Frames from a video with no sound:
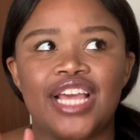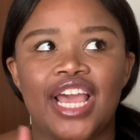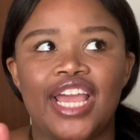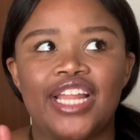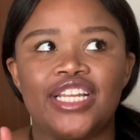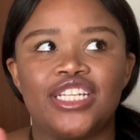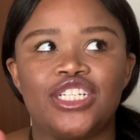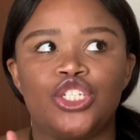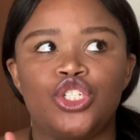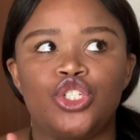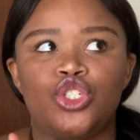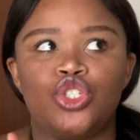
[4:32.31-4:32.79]

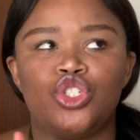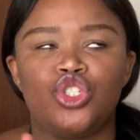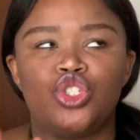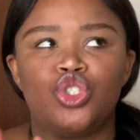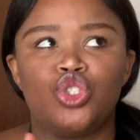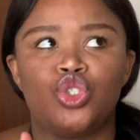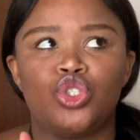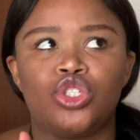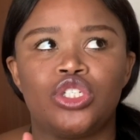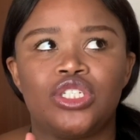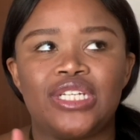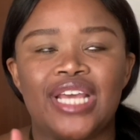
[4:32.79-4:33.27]

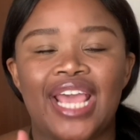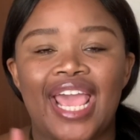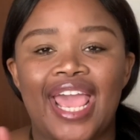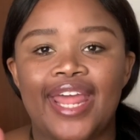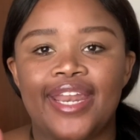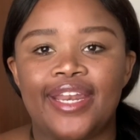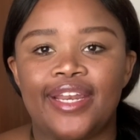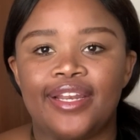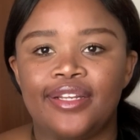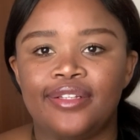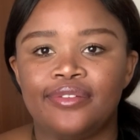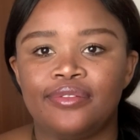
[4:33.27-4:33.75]

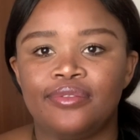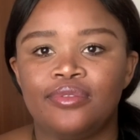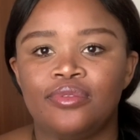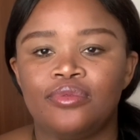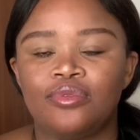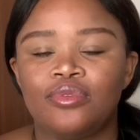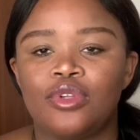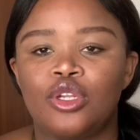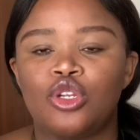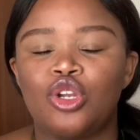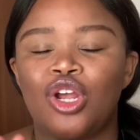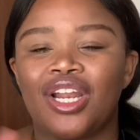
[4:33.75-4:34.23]
8:10.
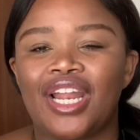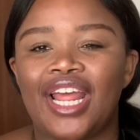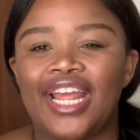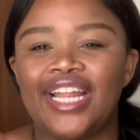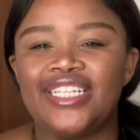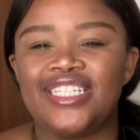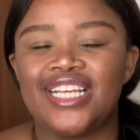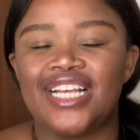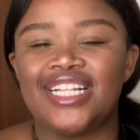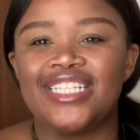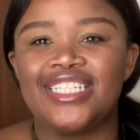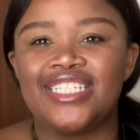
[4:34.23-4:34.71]
Not
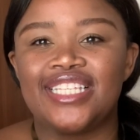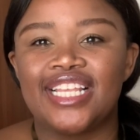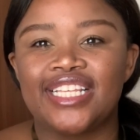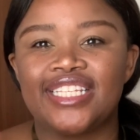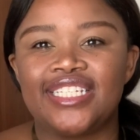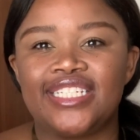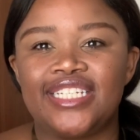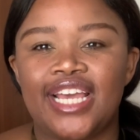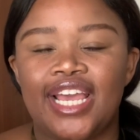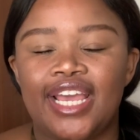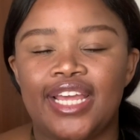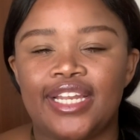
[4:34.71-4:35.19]
8:10,
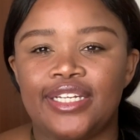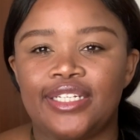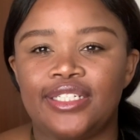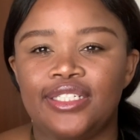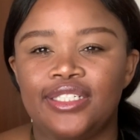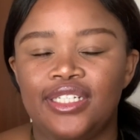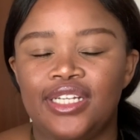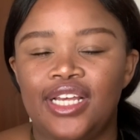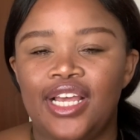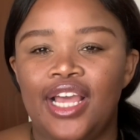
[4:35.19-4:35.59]
6:10.